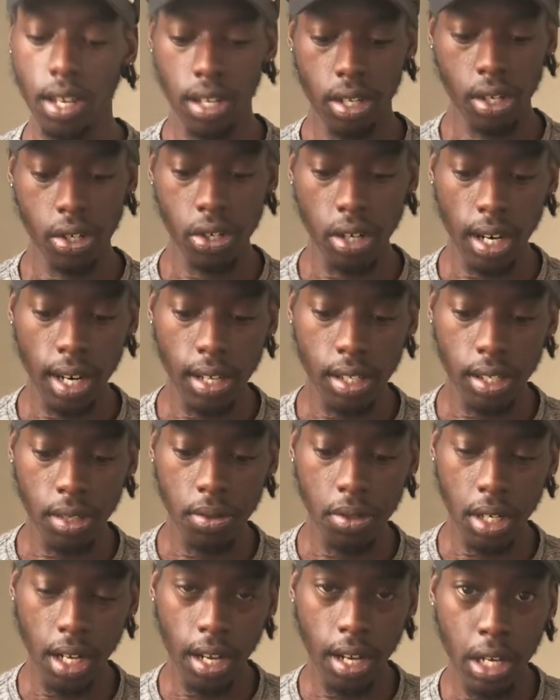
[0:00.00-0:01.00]
You're trying to
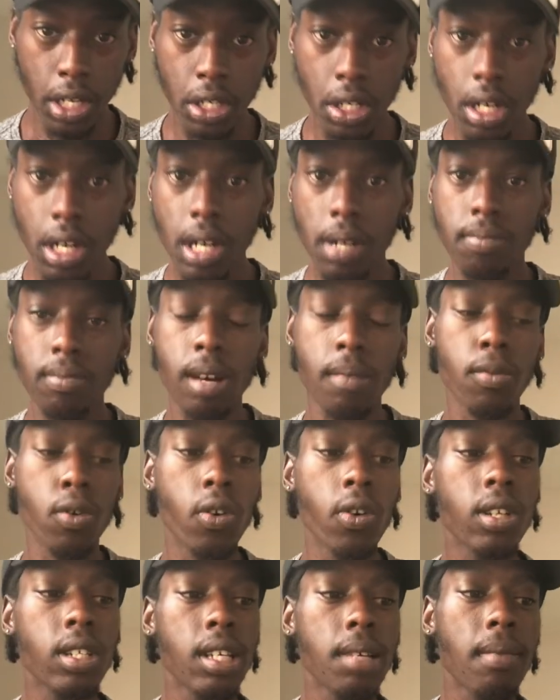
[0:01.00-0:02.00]
change my
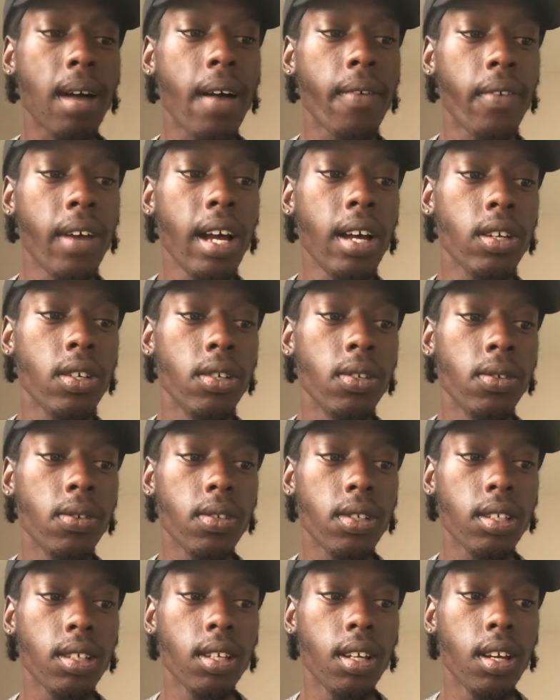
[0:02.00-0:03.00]
morals and my
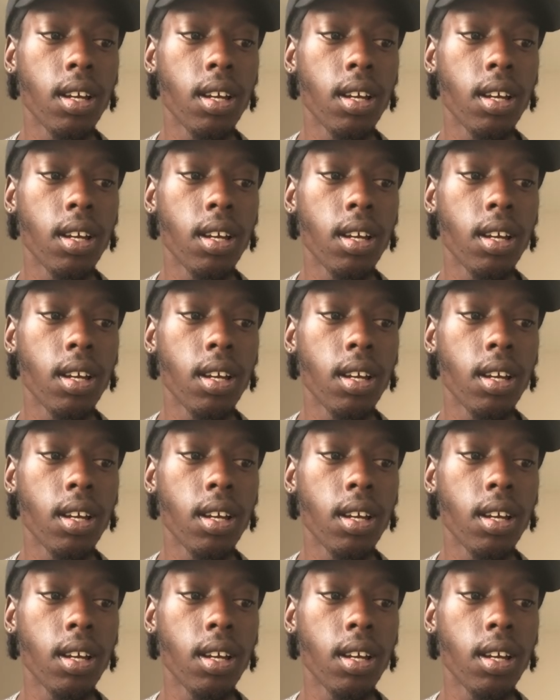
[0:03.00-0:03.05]
values,